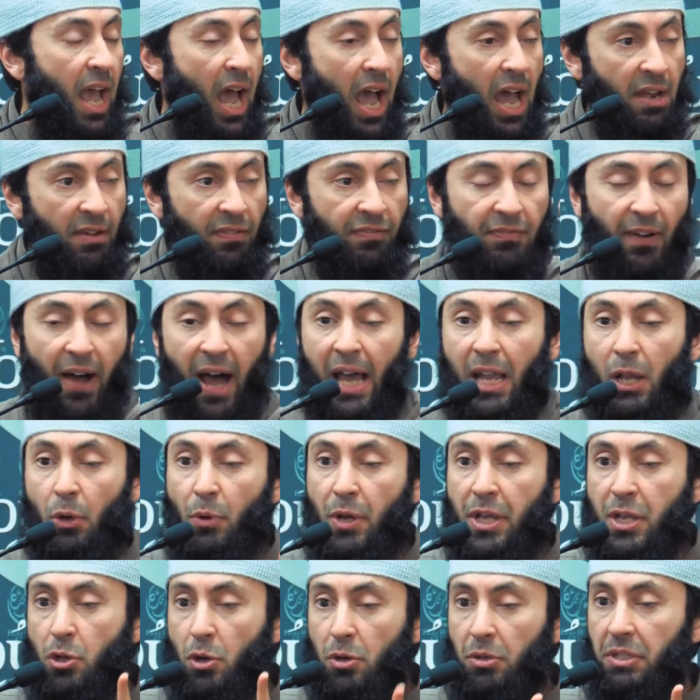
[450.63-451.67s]
and
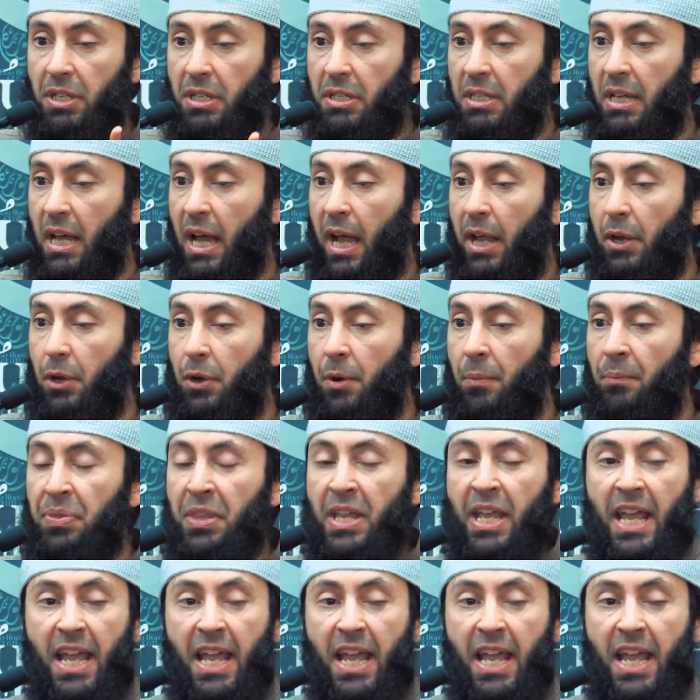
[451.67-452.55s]
following your desire.